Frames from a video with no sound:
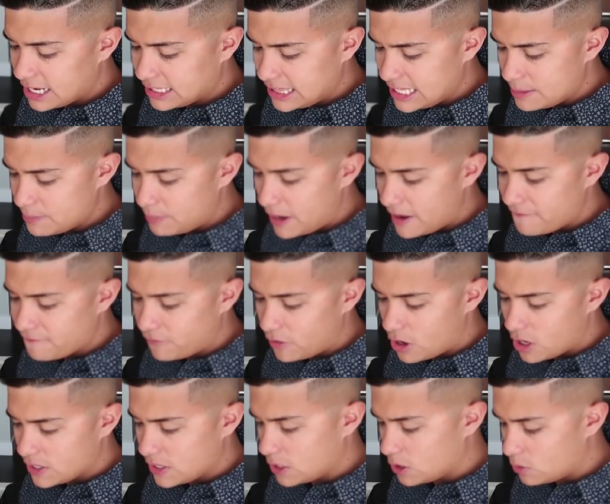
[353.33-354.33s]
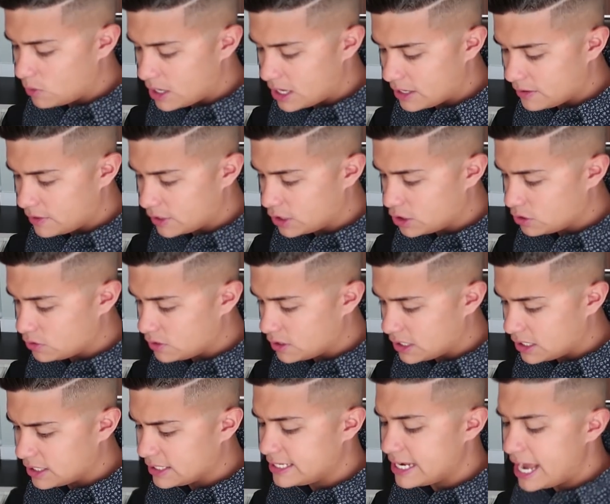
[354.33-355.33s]
I think by far though,
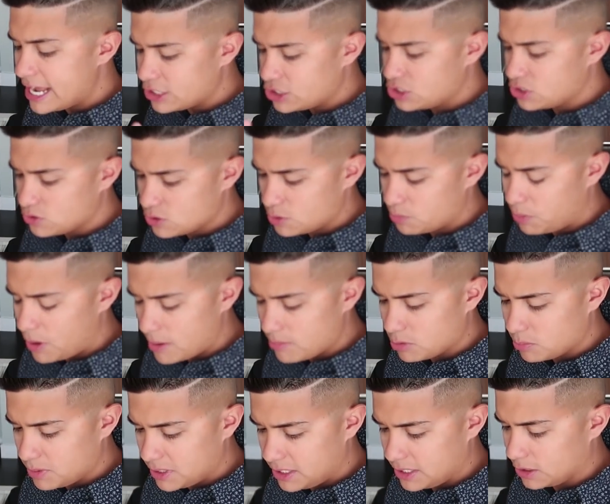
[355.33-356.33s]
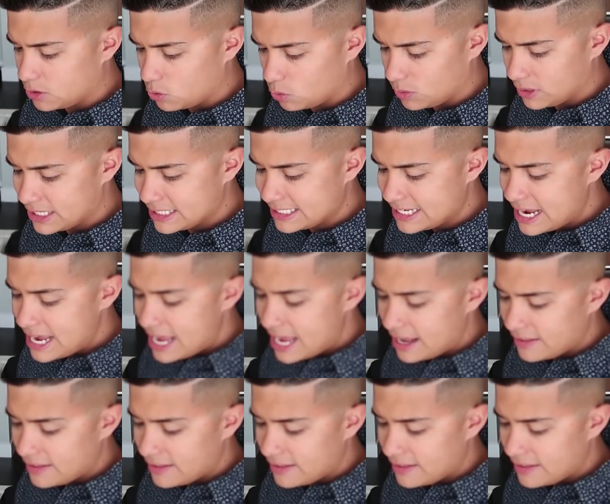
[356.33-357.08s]
the dash shoes are probably the coolest.